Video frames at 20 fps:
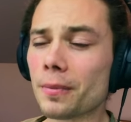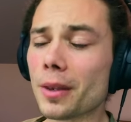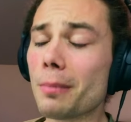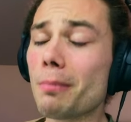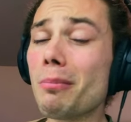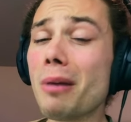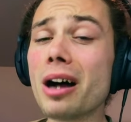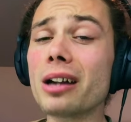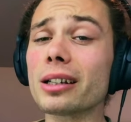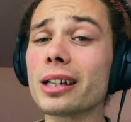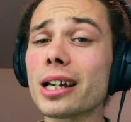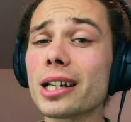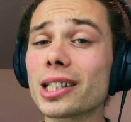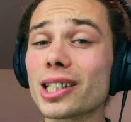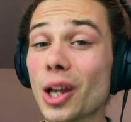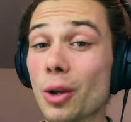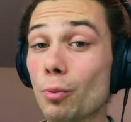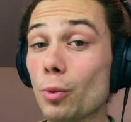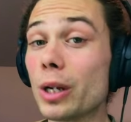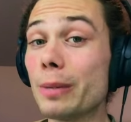My guess
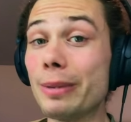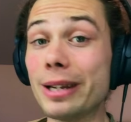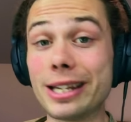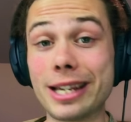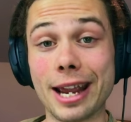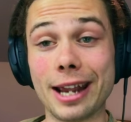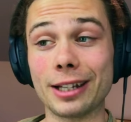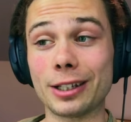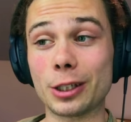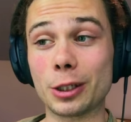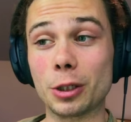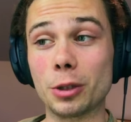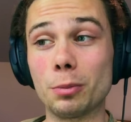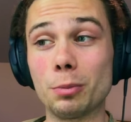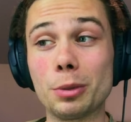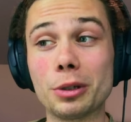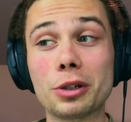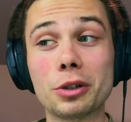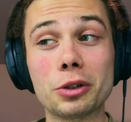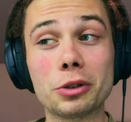would be yes,
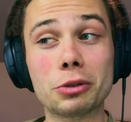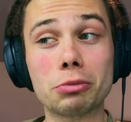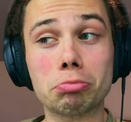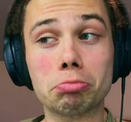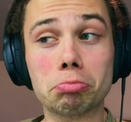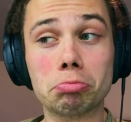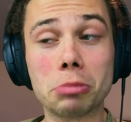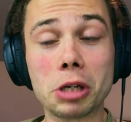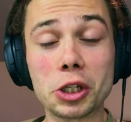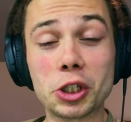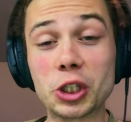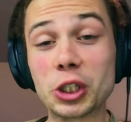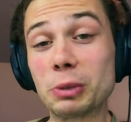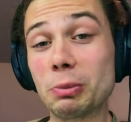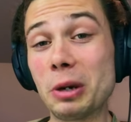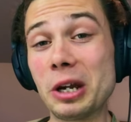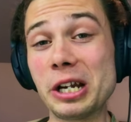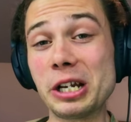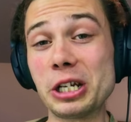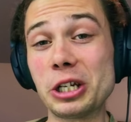because that's just
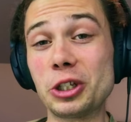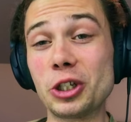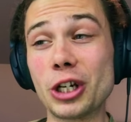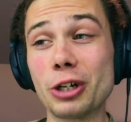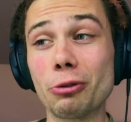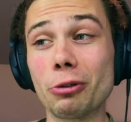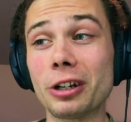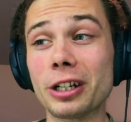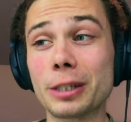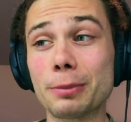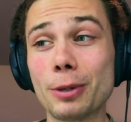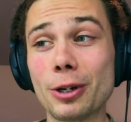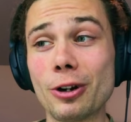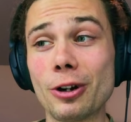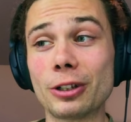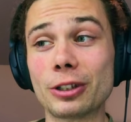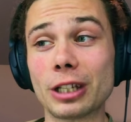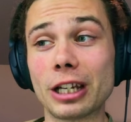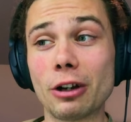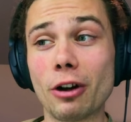my general
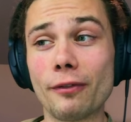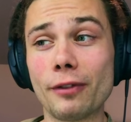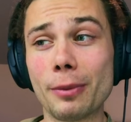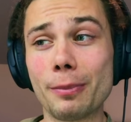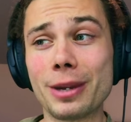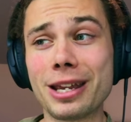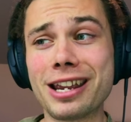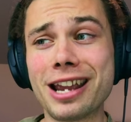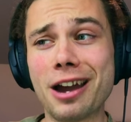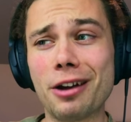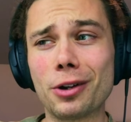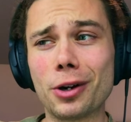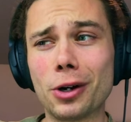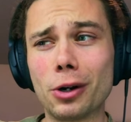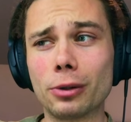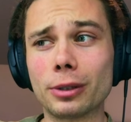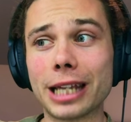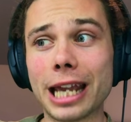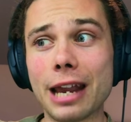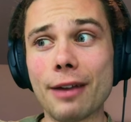experience of it being able to
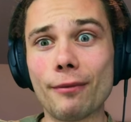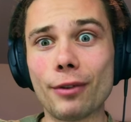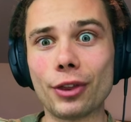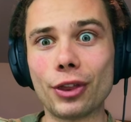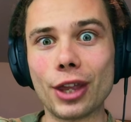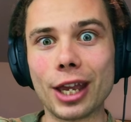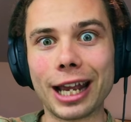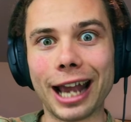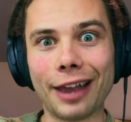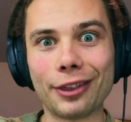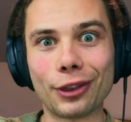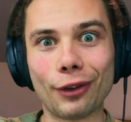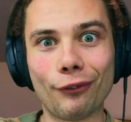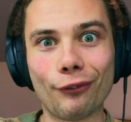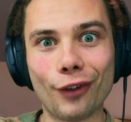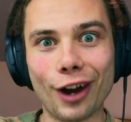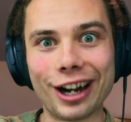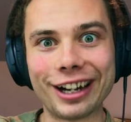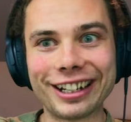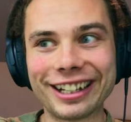hold everything at the
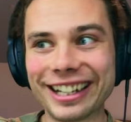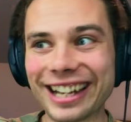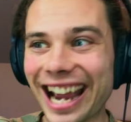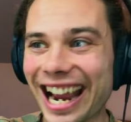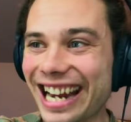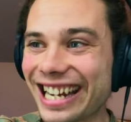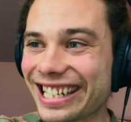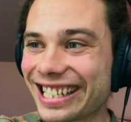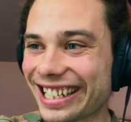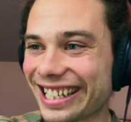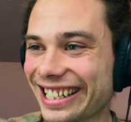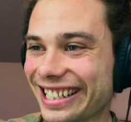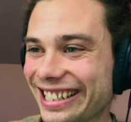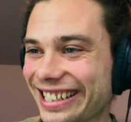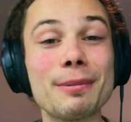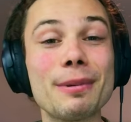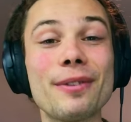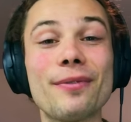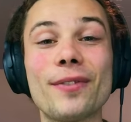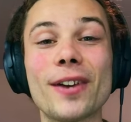front gate.
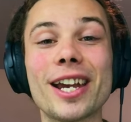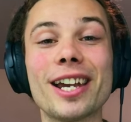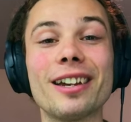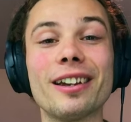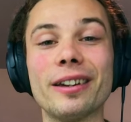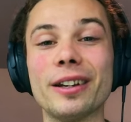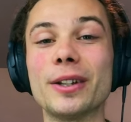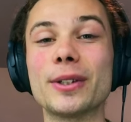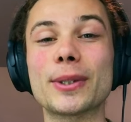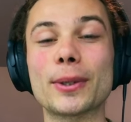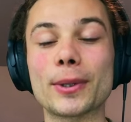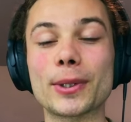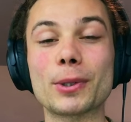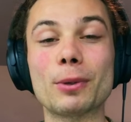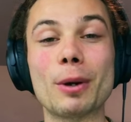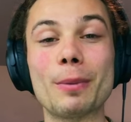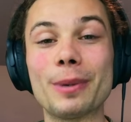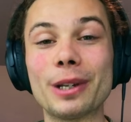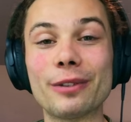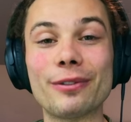To be fair, it is
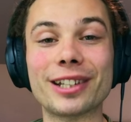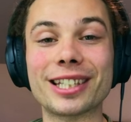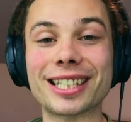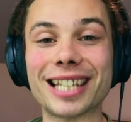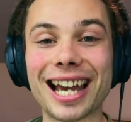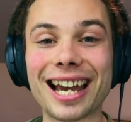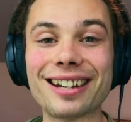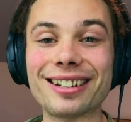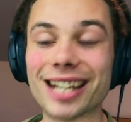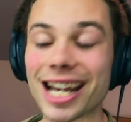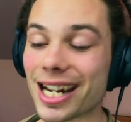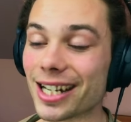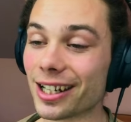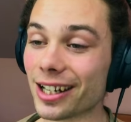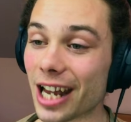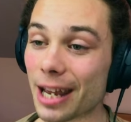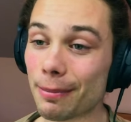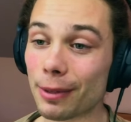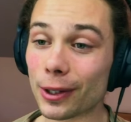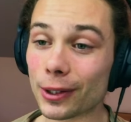also a bit of a sad day
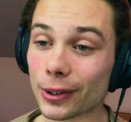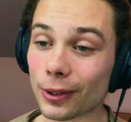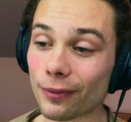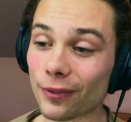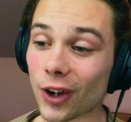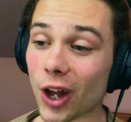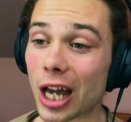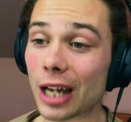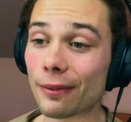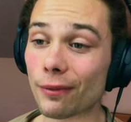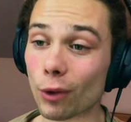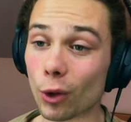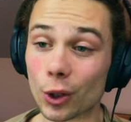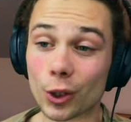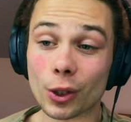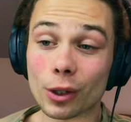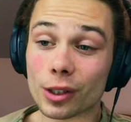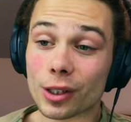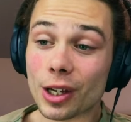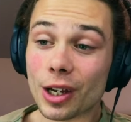today because the Flying
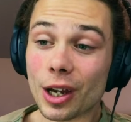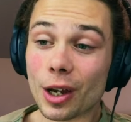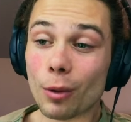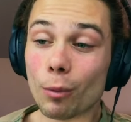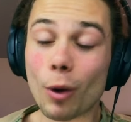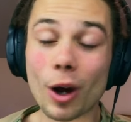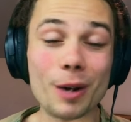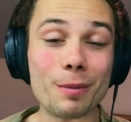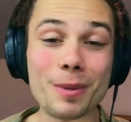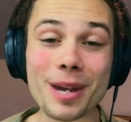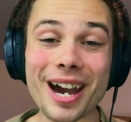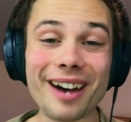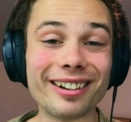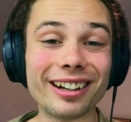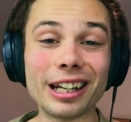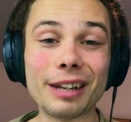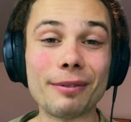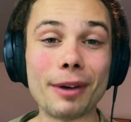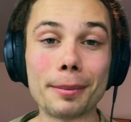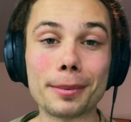Fortress won't be able
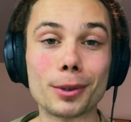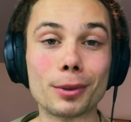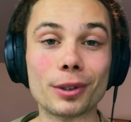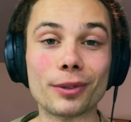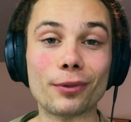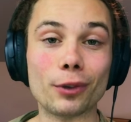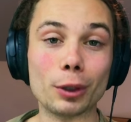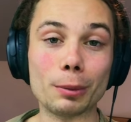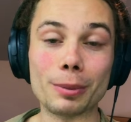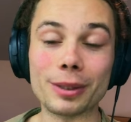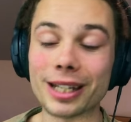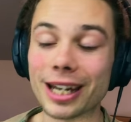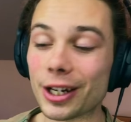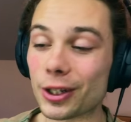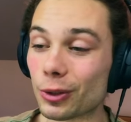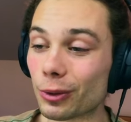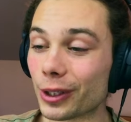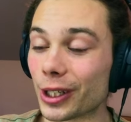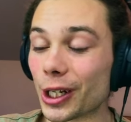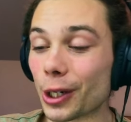to live up to its full
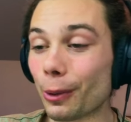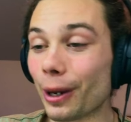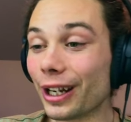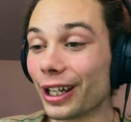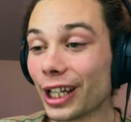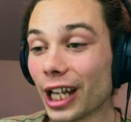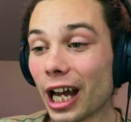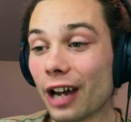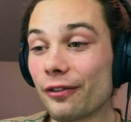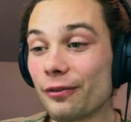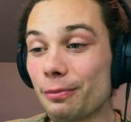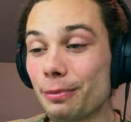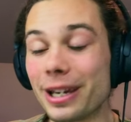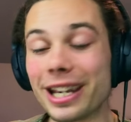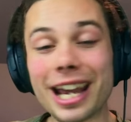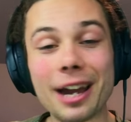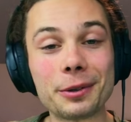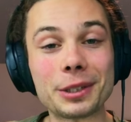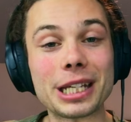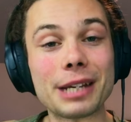potential. You know, I love
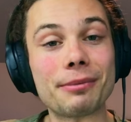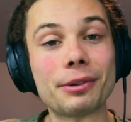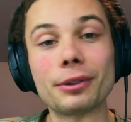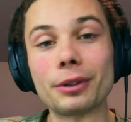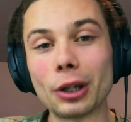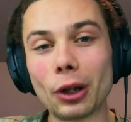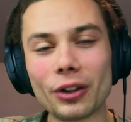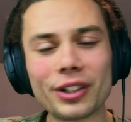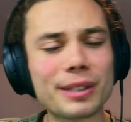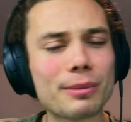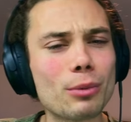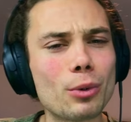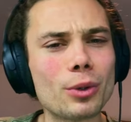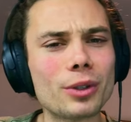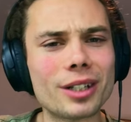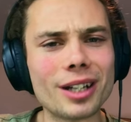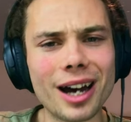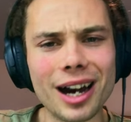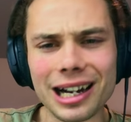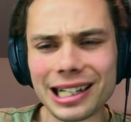being able to give it lots more
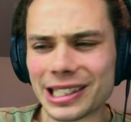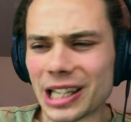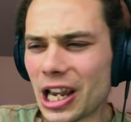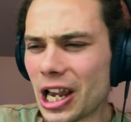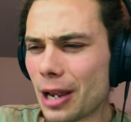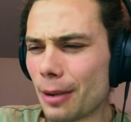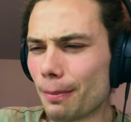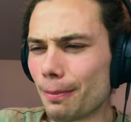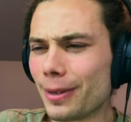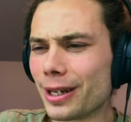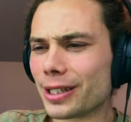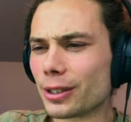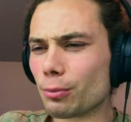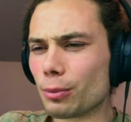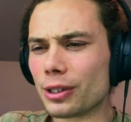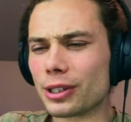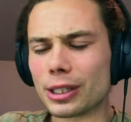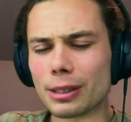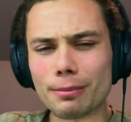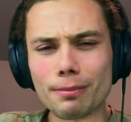darts, mixed
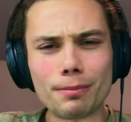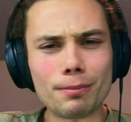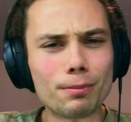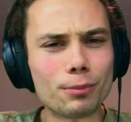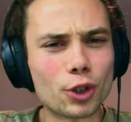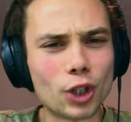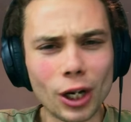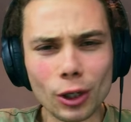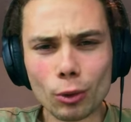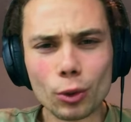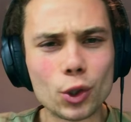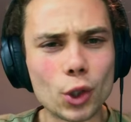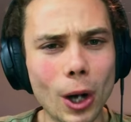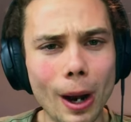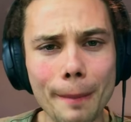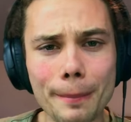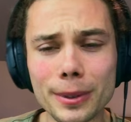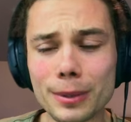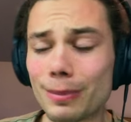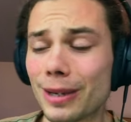with some jungle
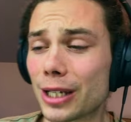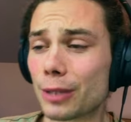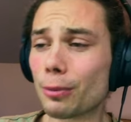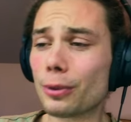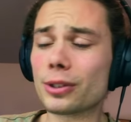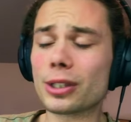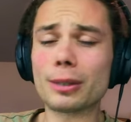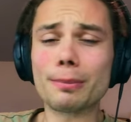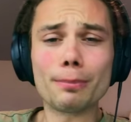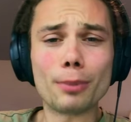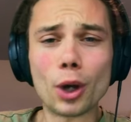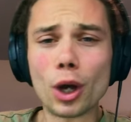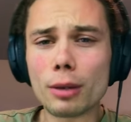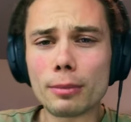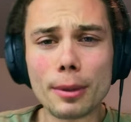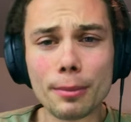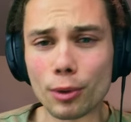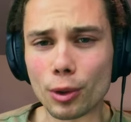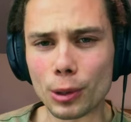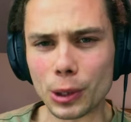drums, mixed with some
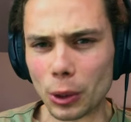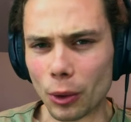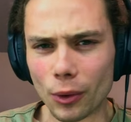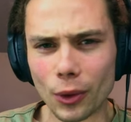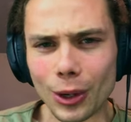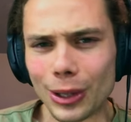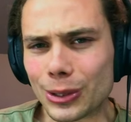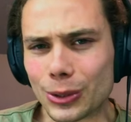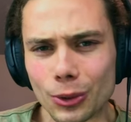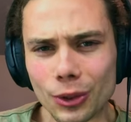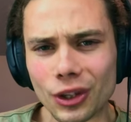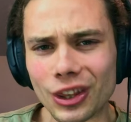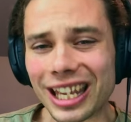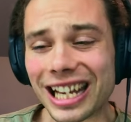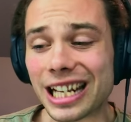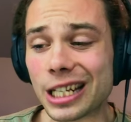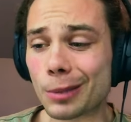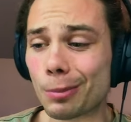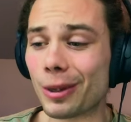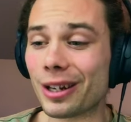permabrew and all those good
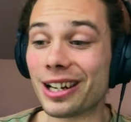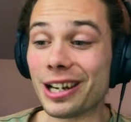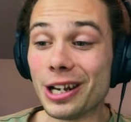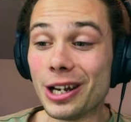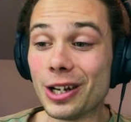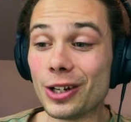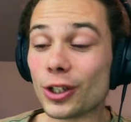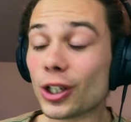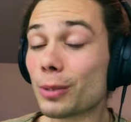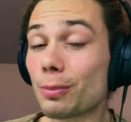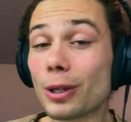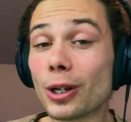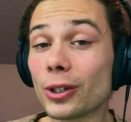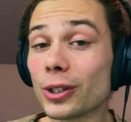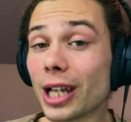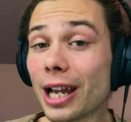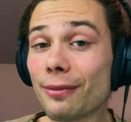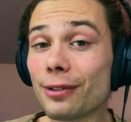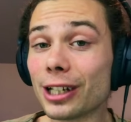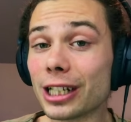things, but just
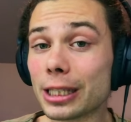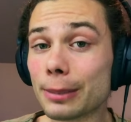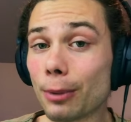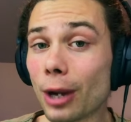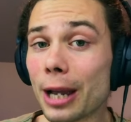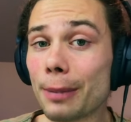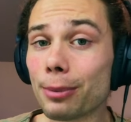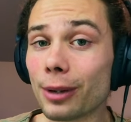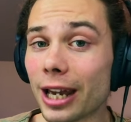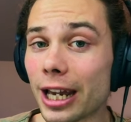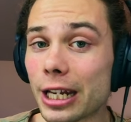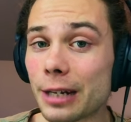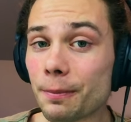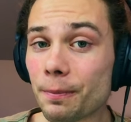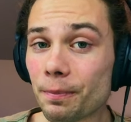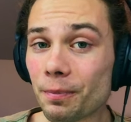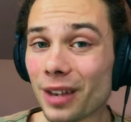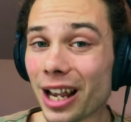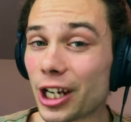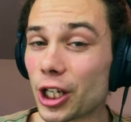because I have to get Spy Plane,
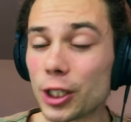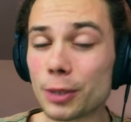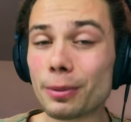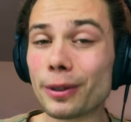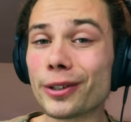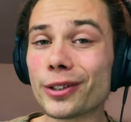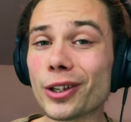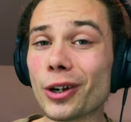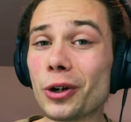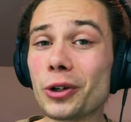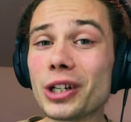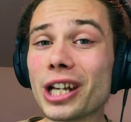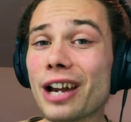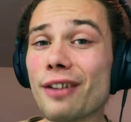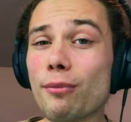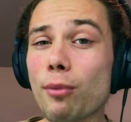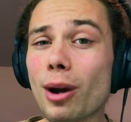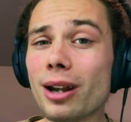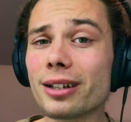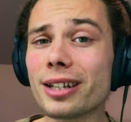and just because I only
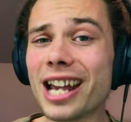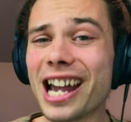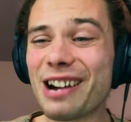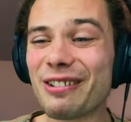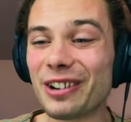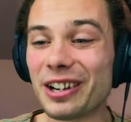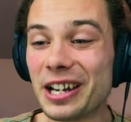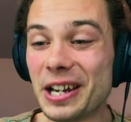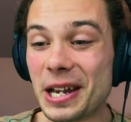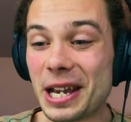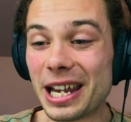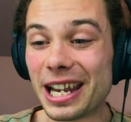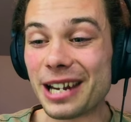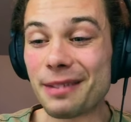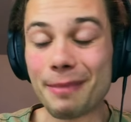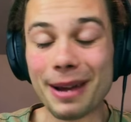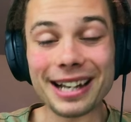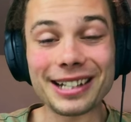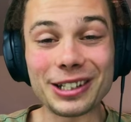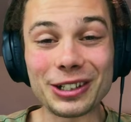have one tower,
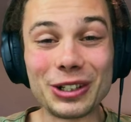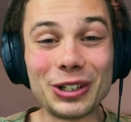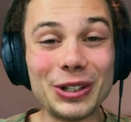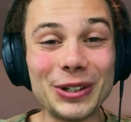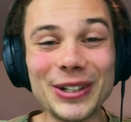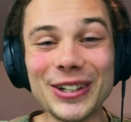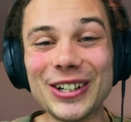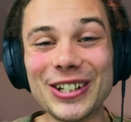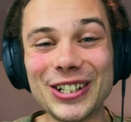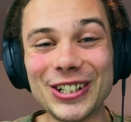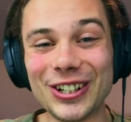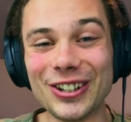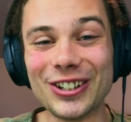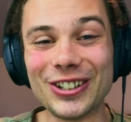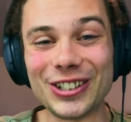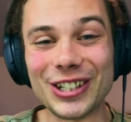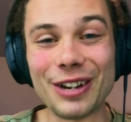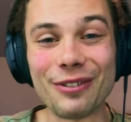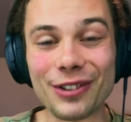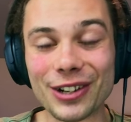it makes a
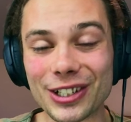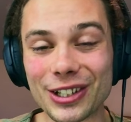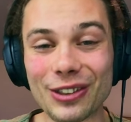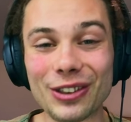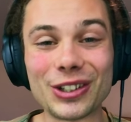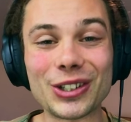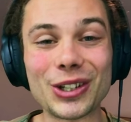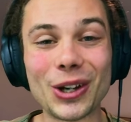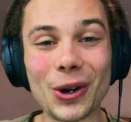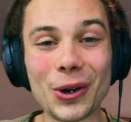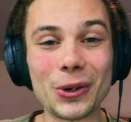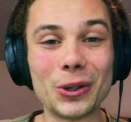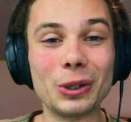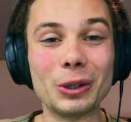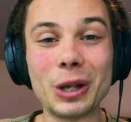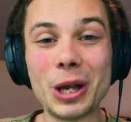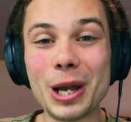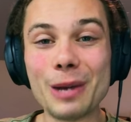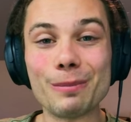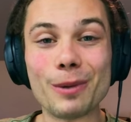huge difference in the
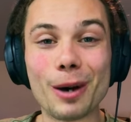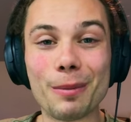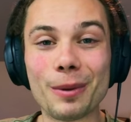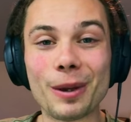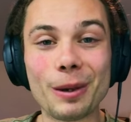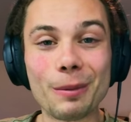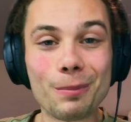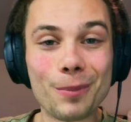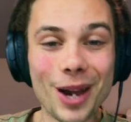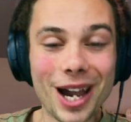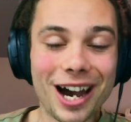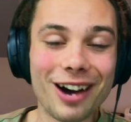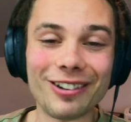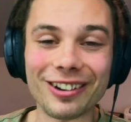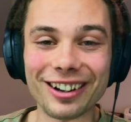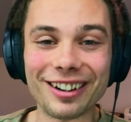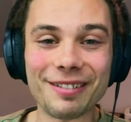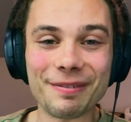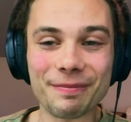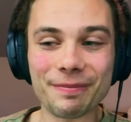total popping
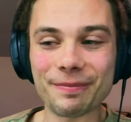power.